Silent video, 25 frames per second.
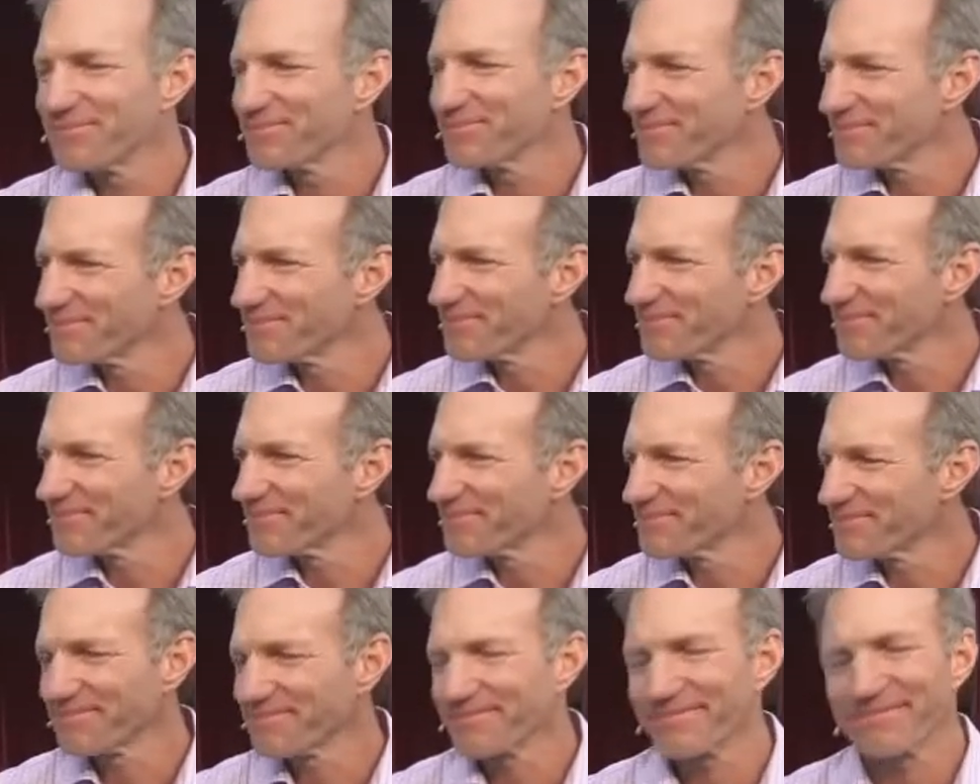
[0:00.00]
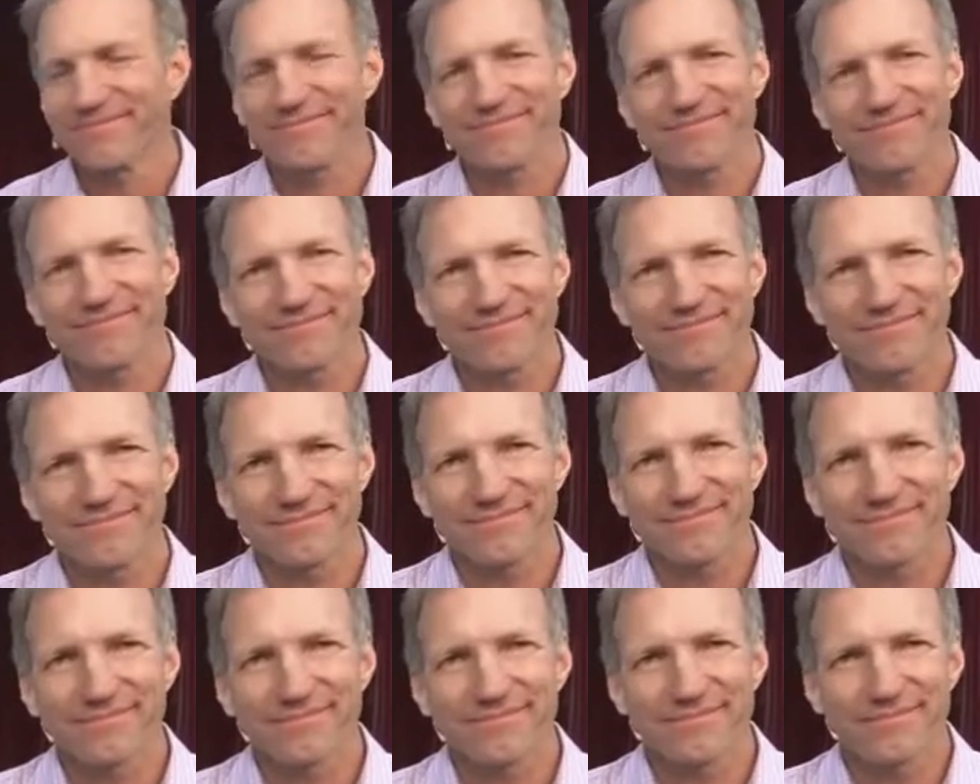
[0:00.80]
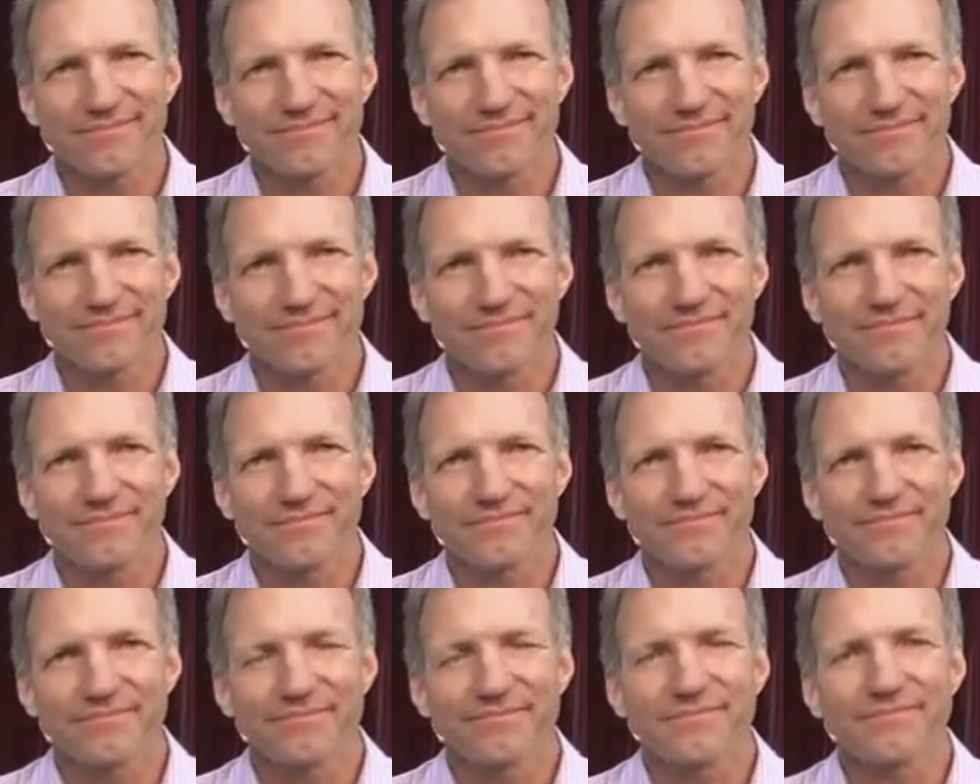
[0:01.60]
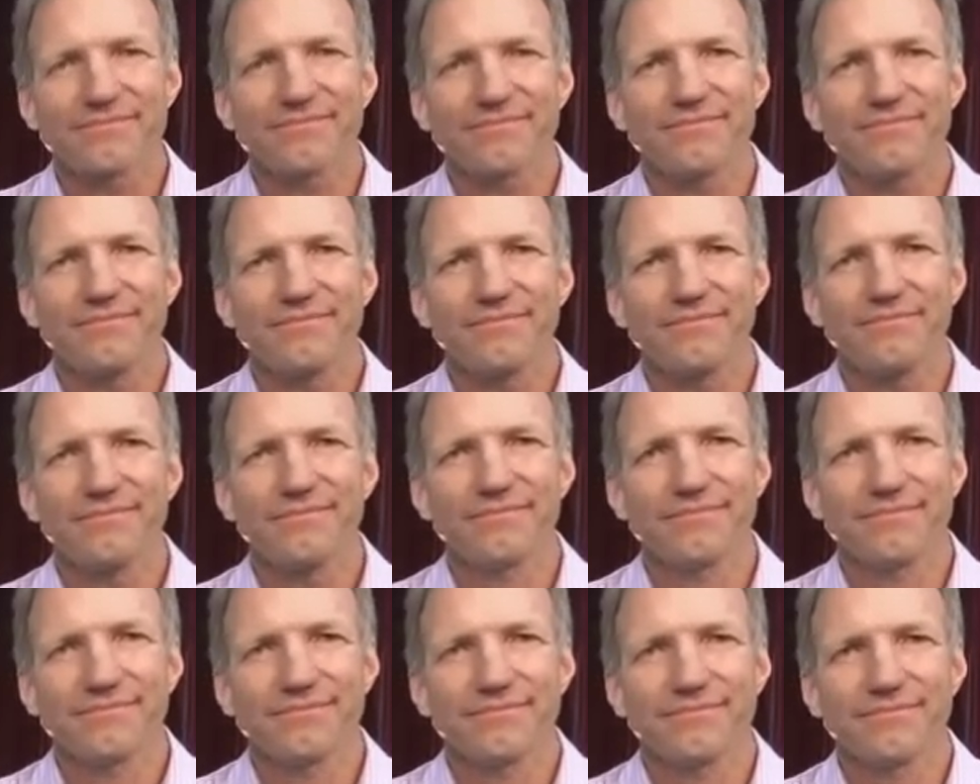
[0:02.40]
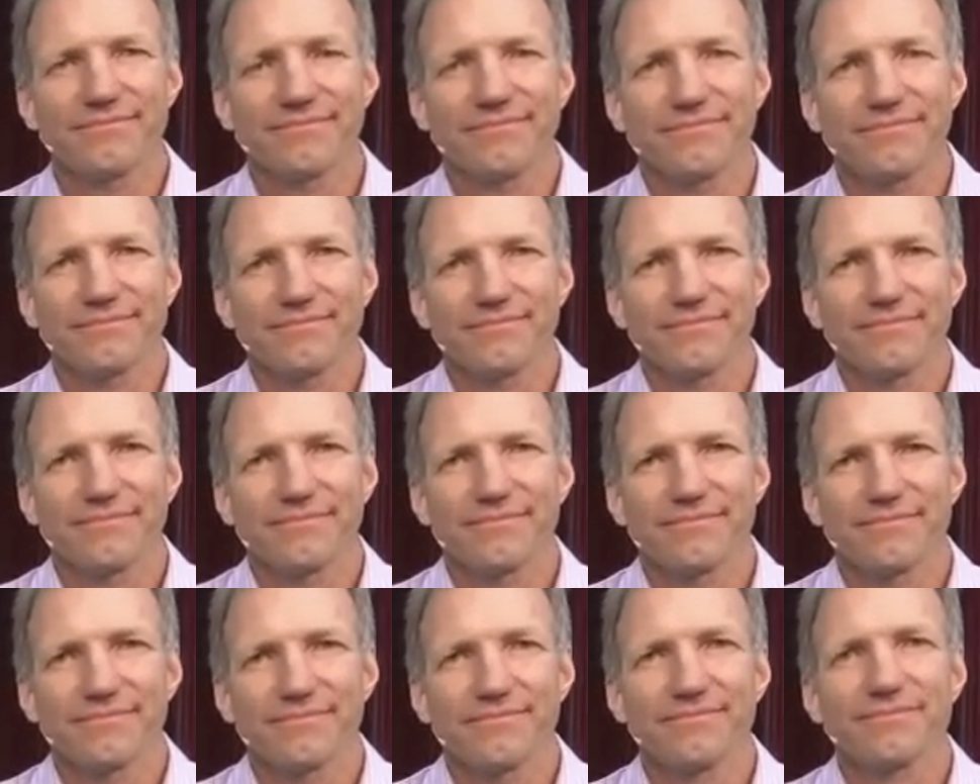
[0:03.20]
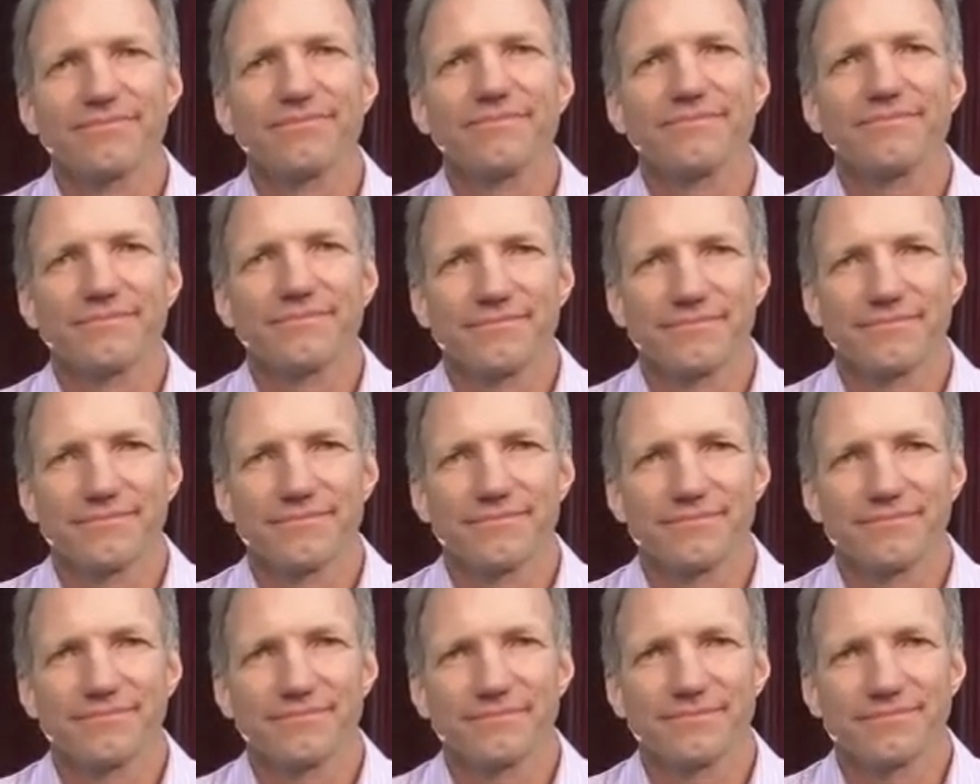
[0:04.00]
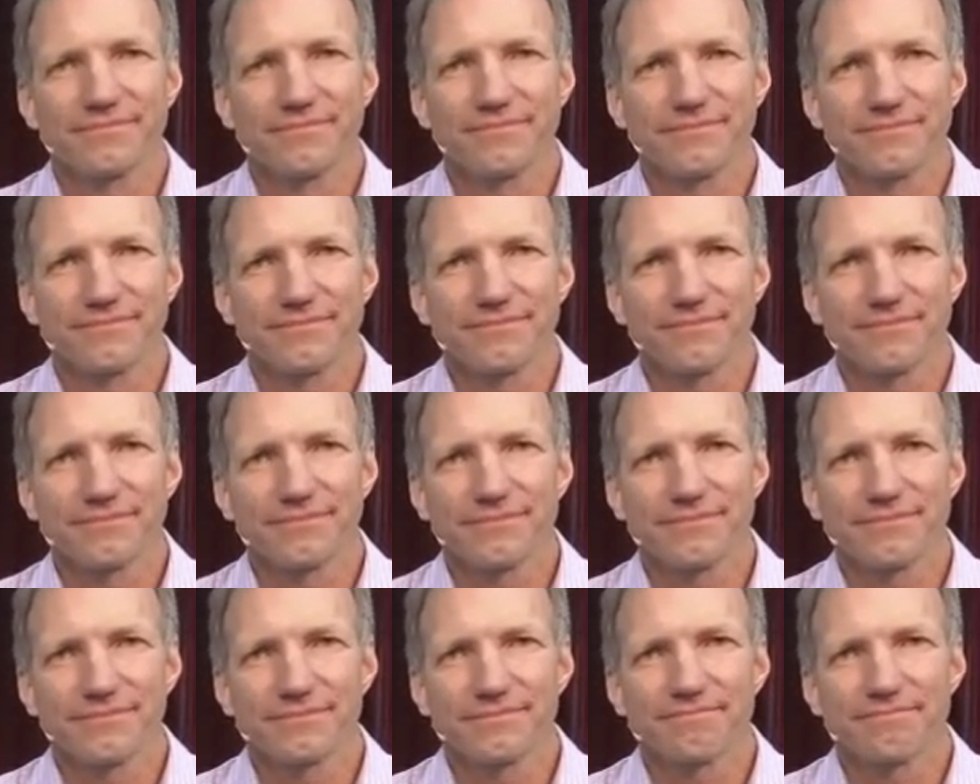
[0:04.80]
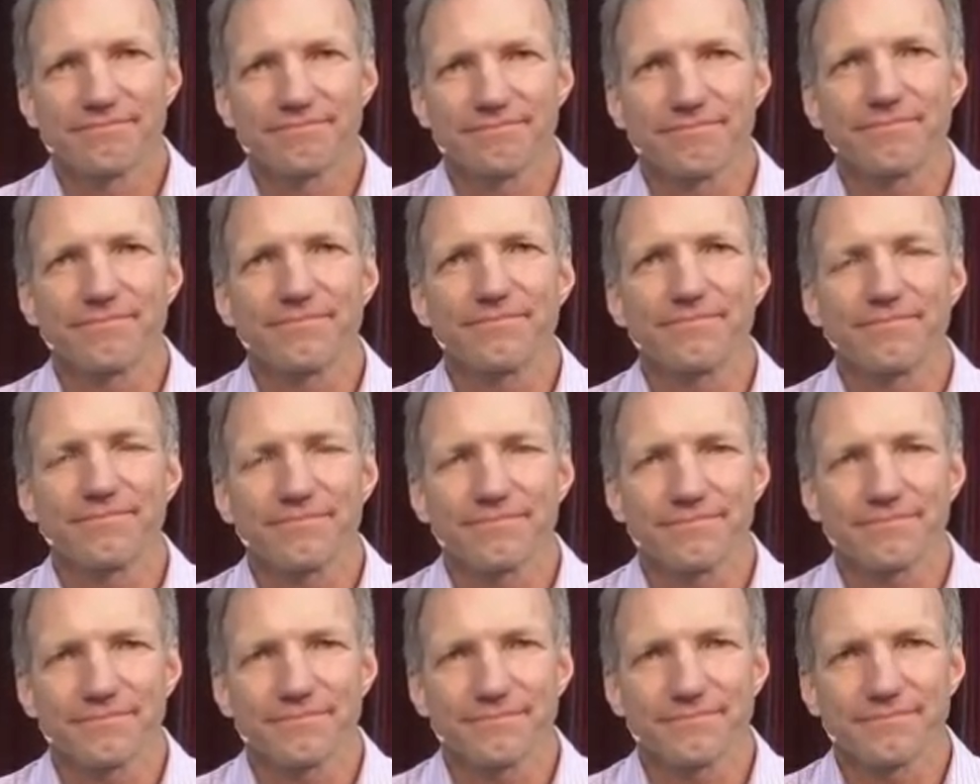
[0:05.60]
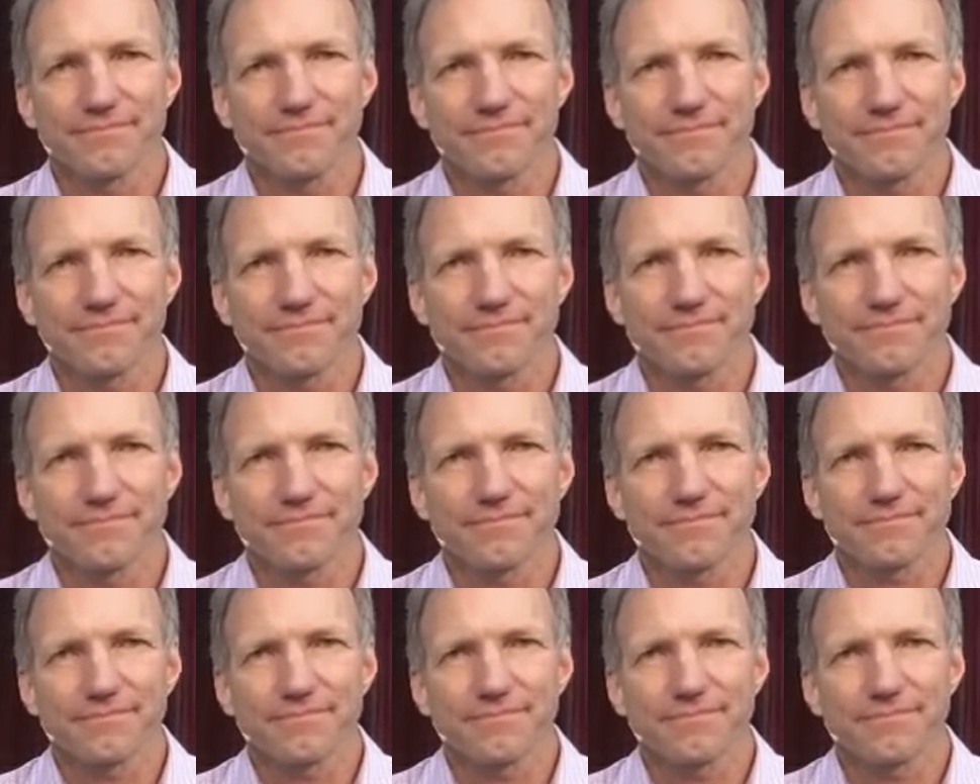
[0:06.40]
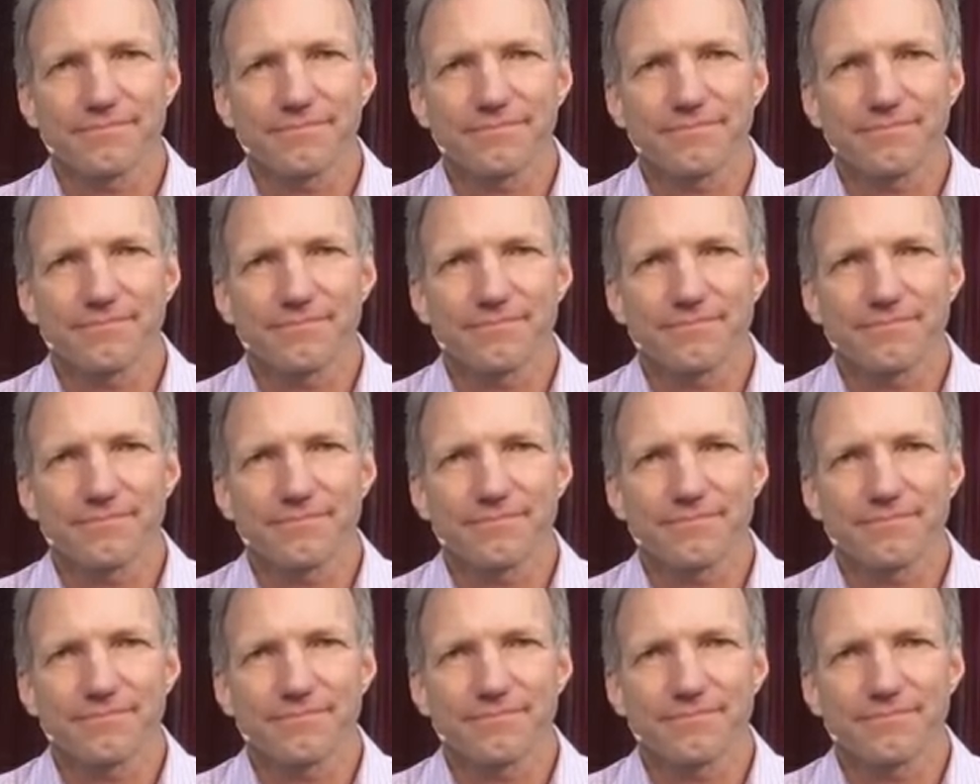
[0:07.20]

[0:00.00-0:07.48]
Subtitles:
(silent)